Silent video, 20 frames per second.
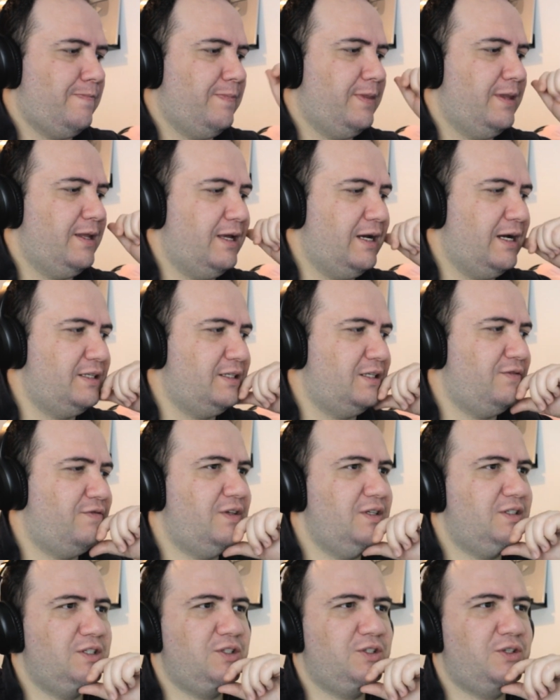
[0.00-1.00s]
Guys, if
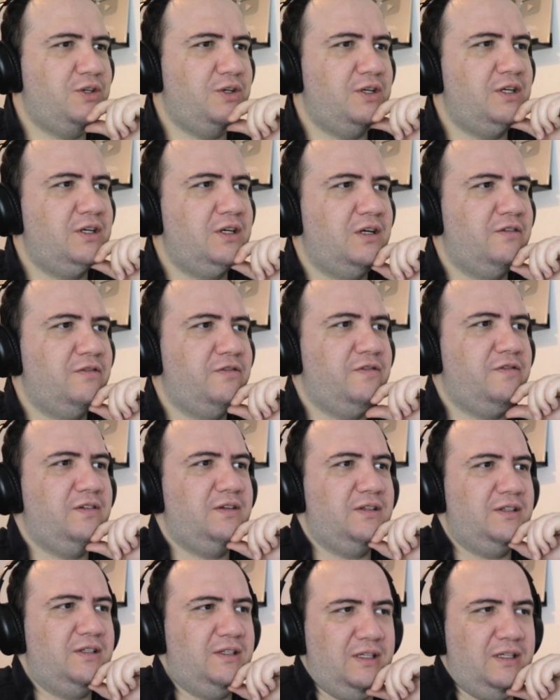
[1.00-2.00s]
this is good enough,
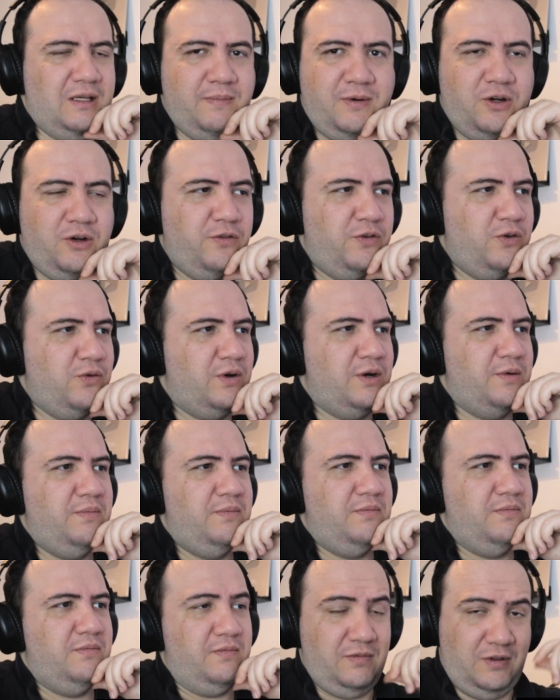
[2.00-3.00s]
let me know if you
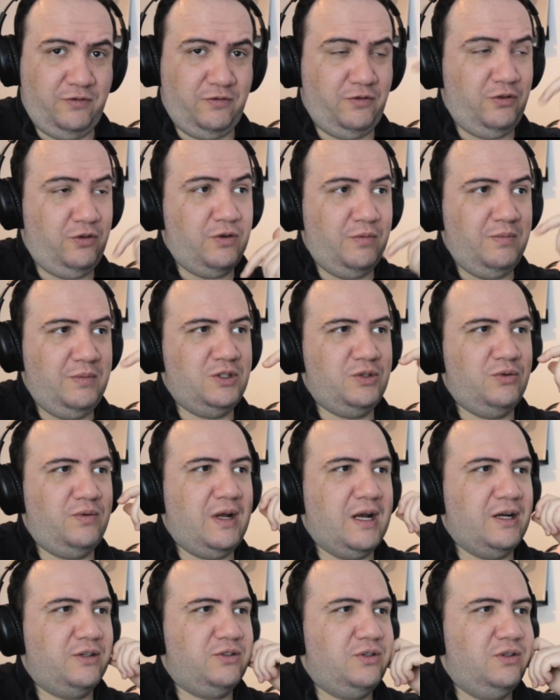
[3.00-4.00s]
want me to
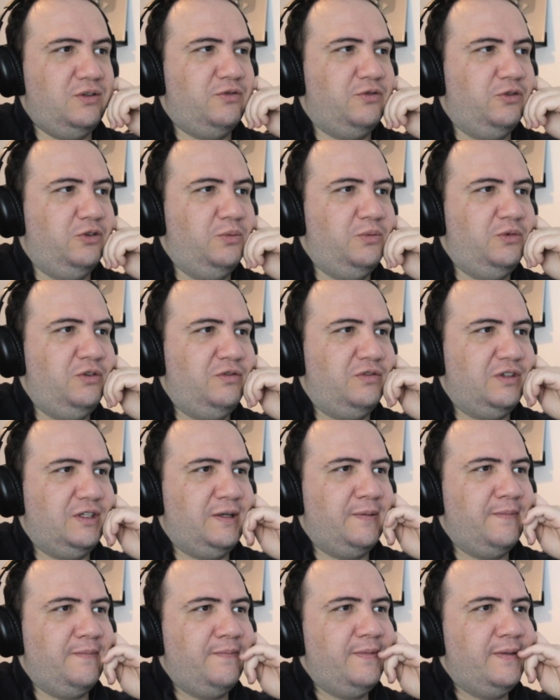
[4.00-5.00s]
react to the full movie.
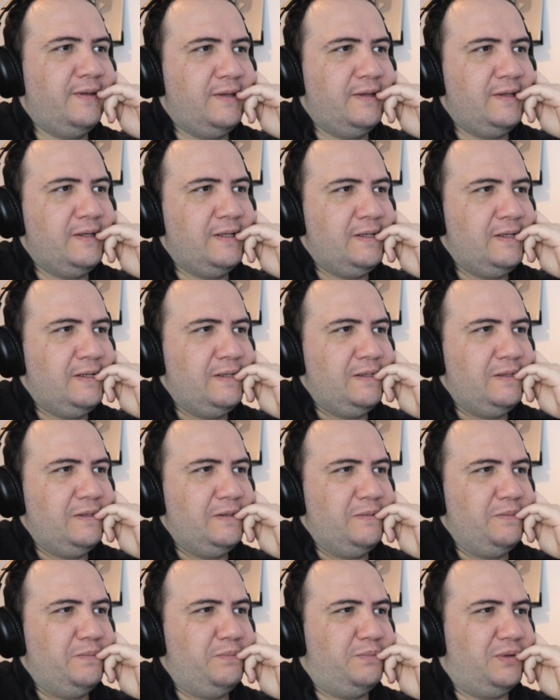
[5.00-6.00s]

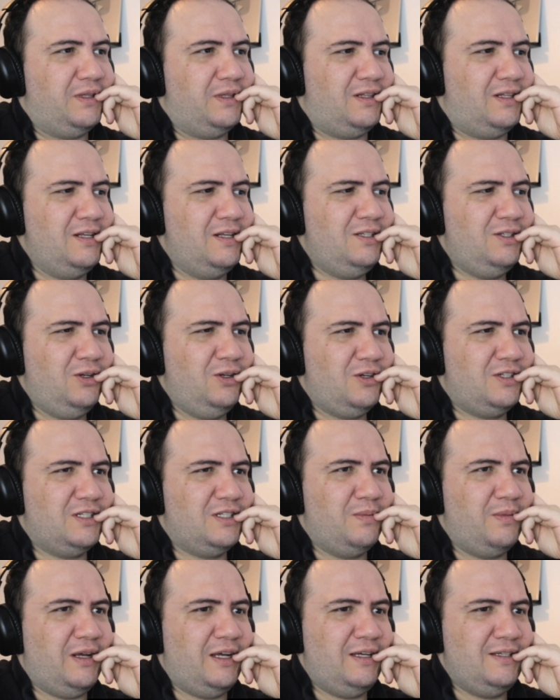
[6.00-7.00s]
But this looks
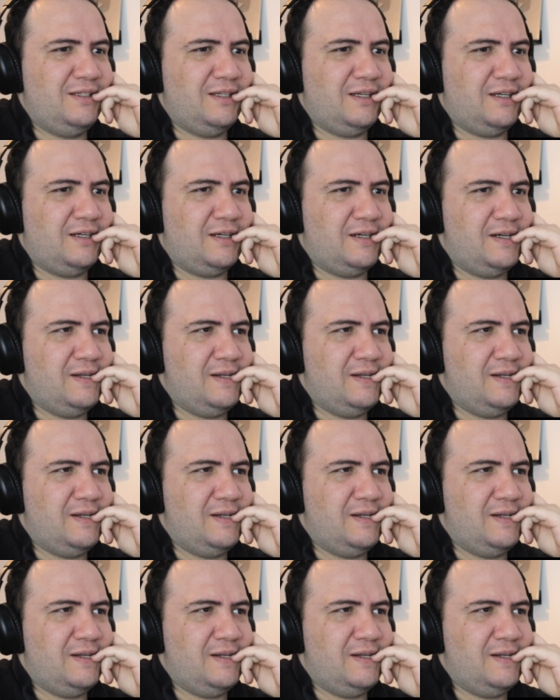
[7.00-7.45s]
amazing.